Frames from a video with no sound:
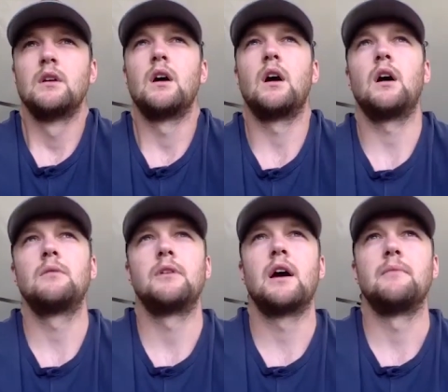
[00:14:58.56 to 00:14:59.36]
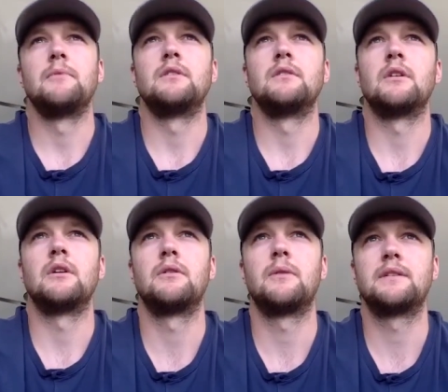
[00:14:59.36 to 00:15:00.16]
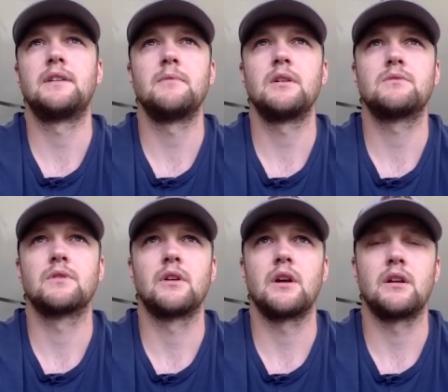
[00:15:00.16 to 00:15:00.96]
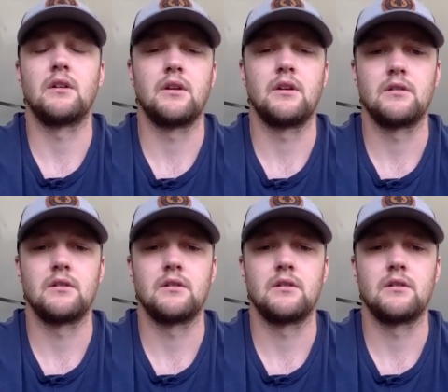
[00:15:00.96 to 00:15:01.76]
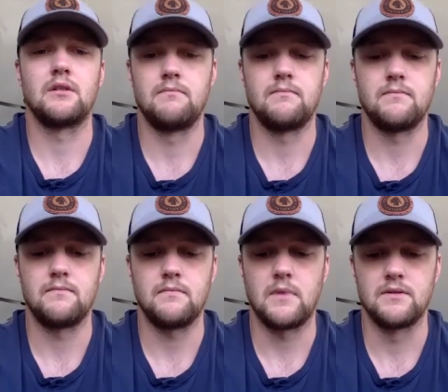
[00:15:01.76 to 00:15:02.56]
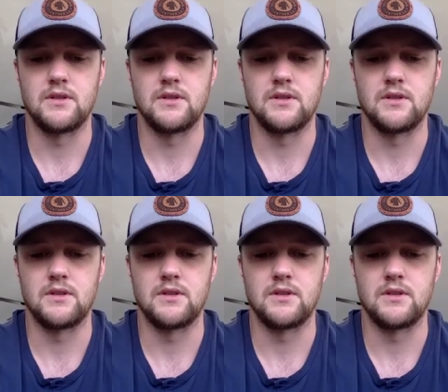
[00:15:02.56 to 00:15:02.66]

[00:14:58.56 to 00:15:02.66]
Um, yeah, I mean, my teammates were great all year. I I